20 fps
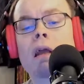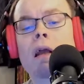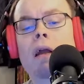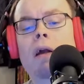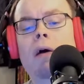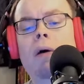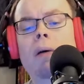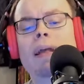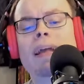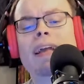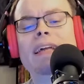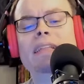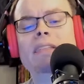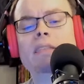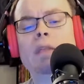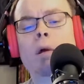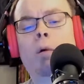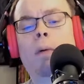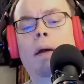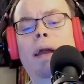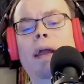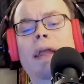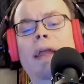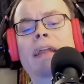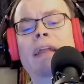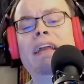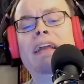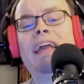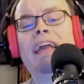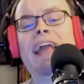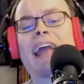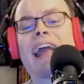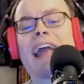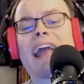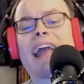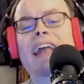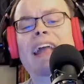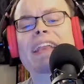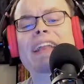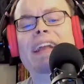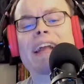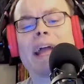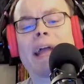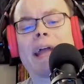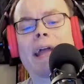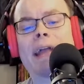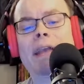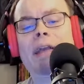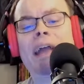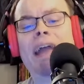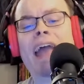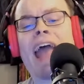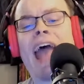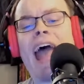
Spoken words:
Cody gets the win in the end,